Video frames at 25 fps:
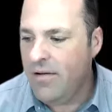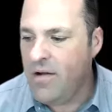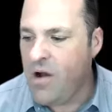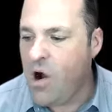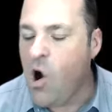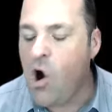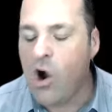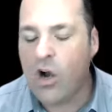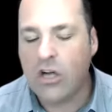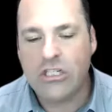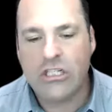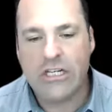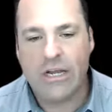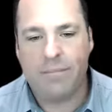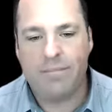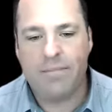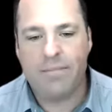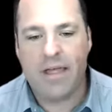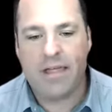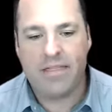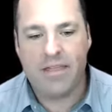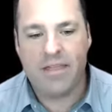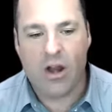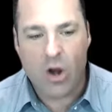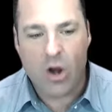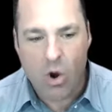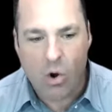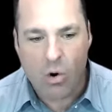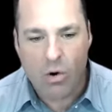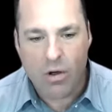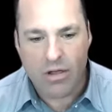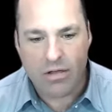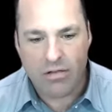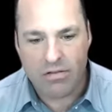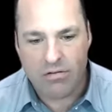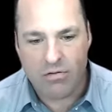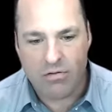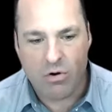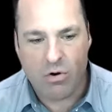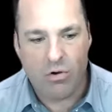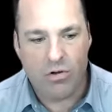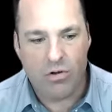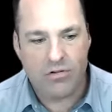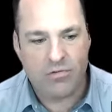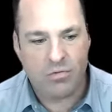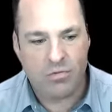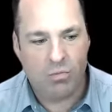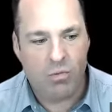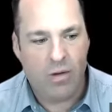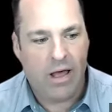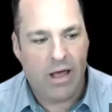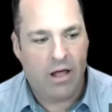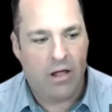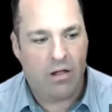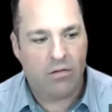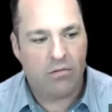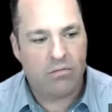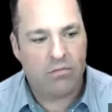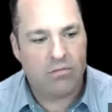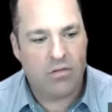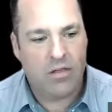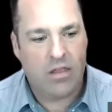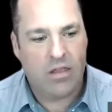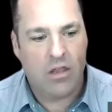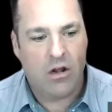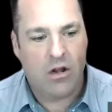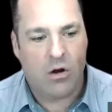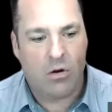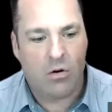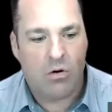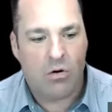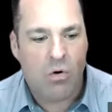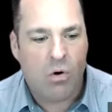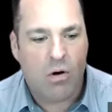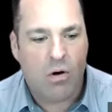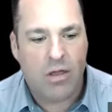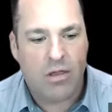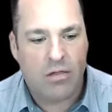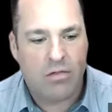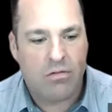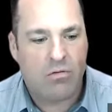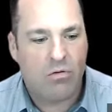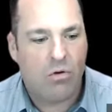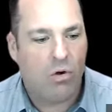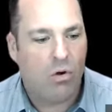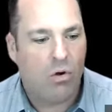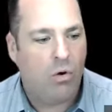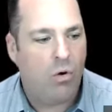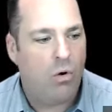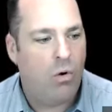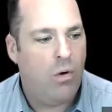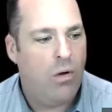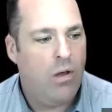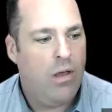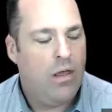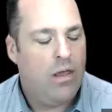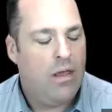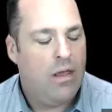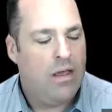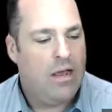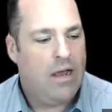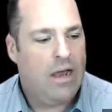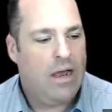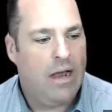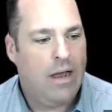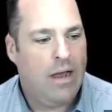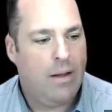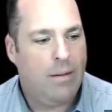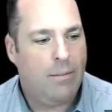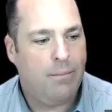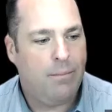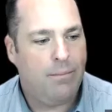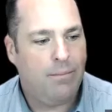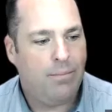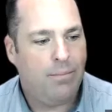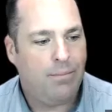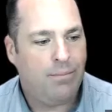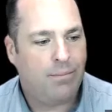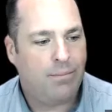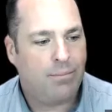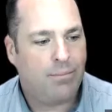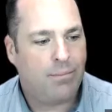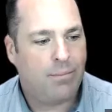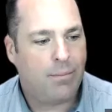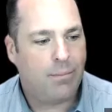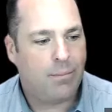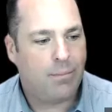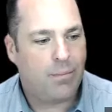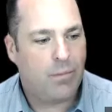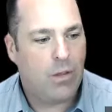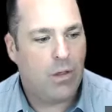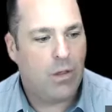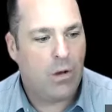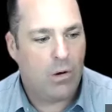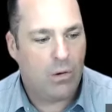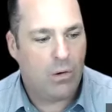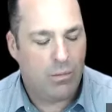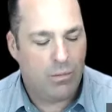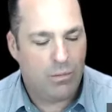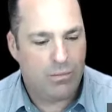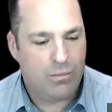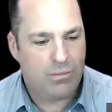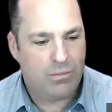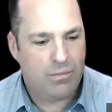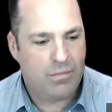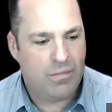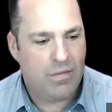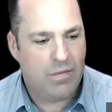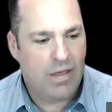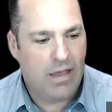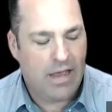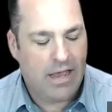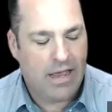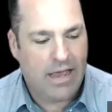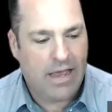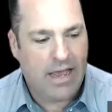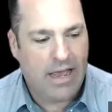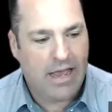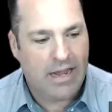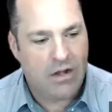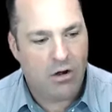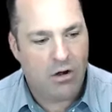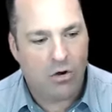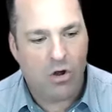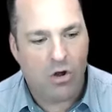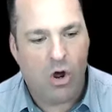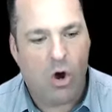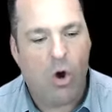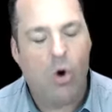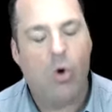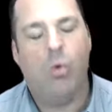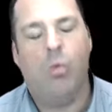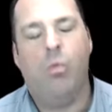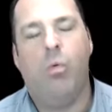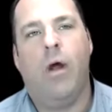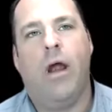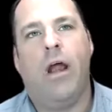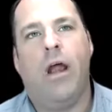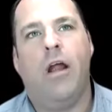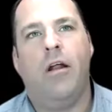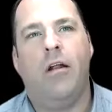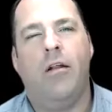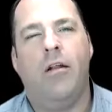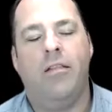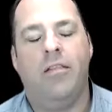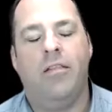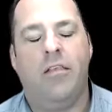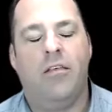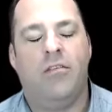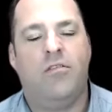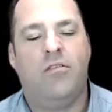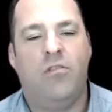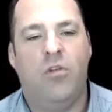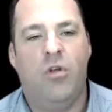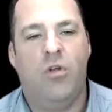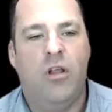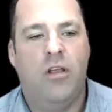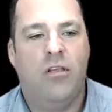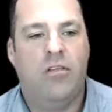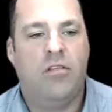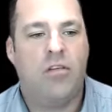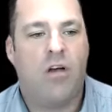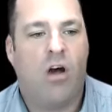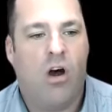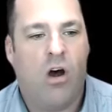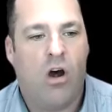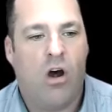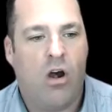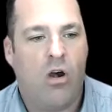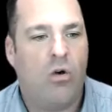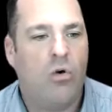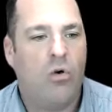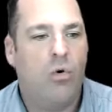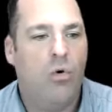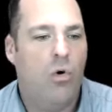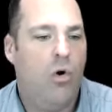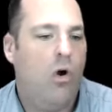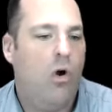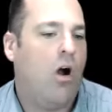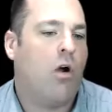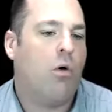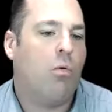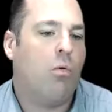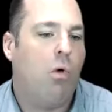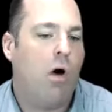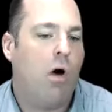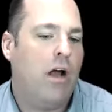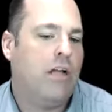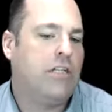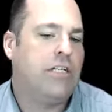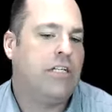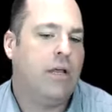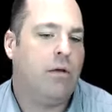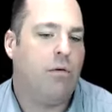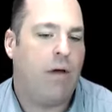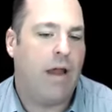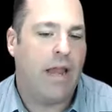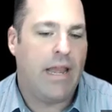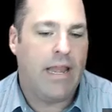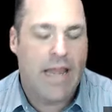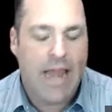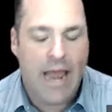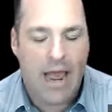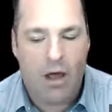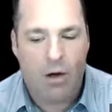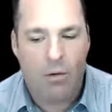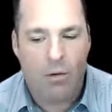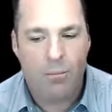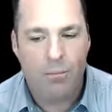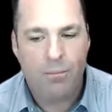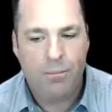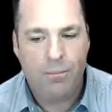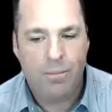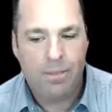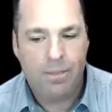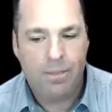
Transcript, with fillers: hardship that they're going through as well you know going through um, you know I, I don't know where the students are who are watching right now